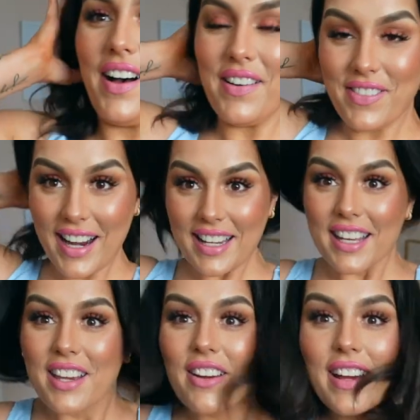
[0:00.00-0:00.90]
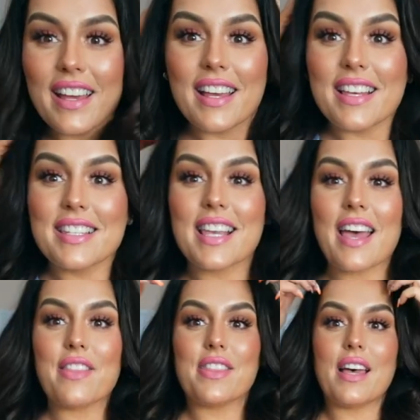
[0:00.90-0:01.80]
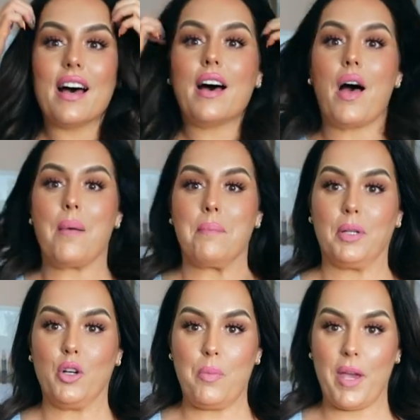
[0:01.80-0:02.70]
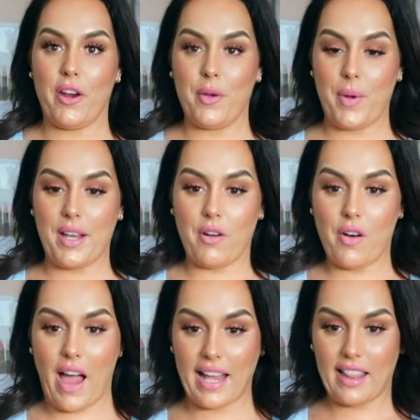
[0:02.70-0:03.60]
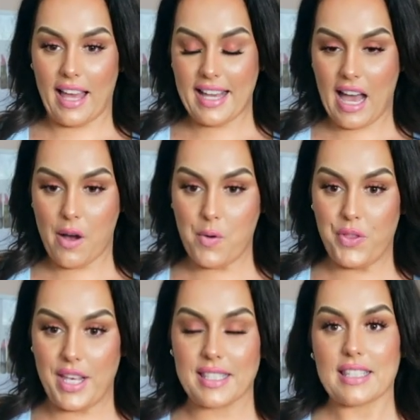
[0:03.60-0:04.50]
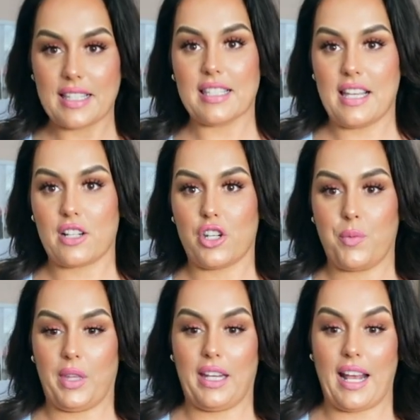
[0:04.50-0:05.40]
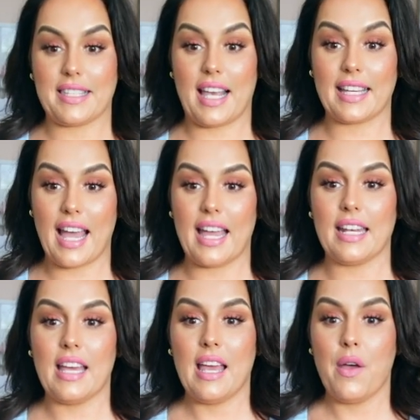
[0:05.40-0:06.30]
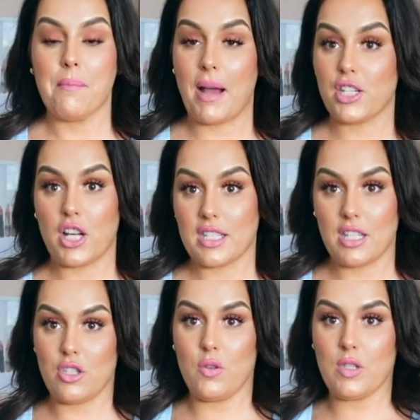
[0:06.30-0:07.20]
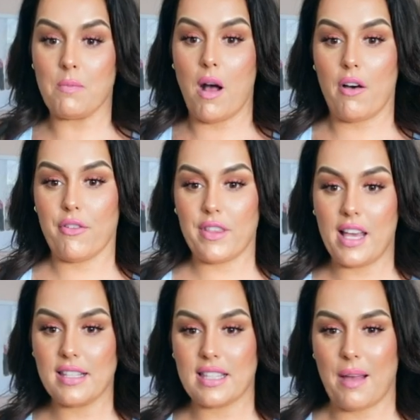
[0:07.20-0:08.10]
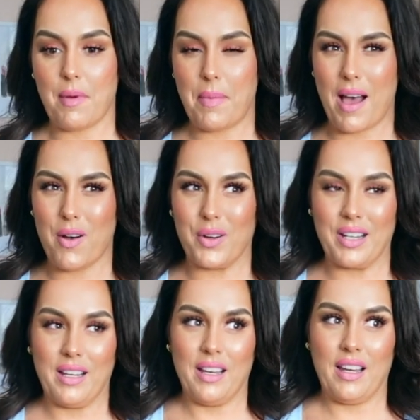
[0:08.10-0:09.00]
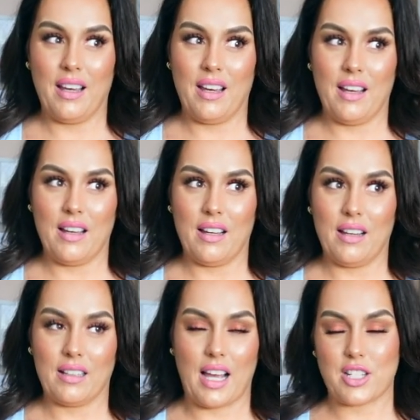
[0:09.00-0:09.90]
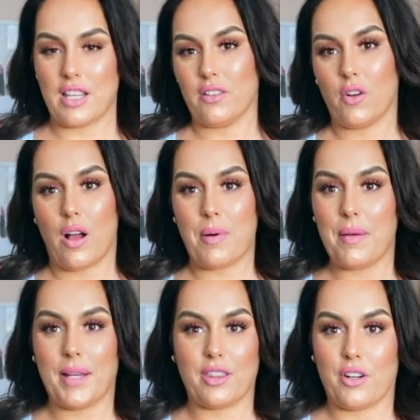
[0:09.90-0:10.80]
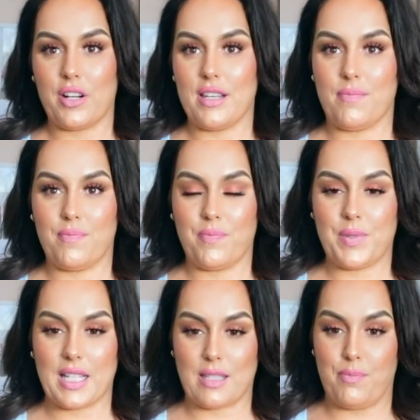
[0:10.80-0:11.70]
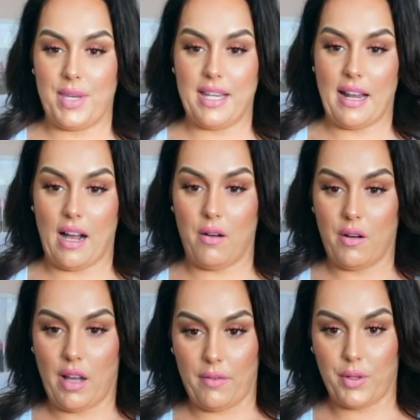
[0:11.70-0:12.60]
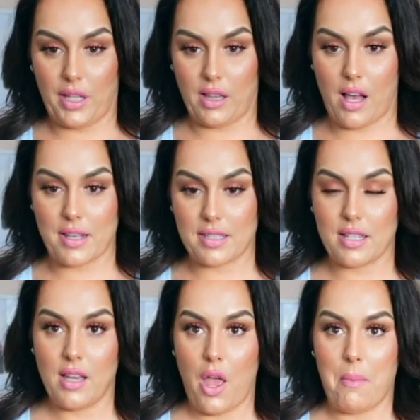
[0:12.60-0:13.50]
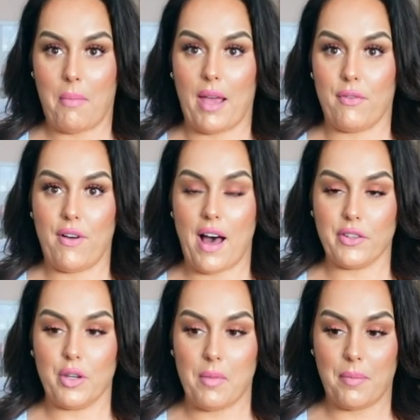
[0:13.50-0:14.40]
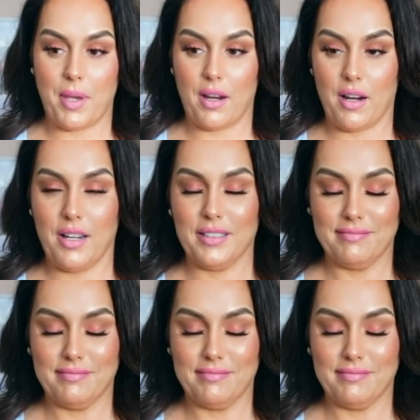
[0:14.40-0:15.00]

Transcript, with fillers: All right, here is the blue periwinkle. I like how this, this is actually really nice. Again, my chest is too small for this. I'm about, gosh, I don't know, I'm probably like a 36B now. I really lost my volume up here.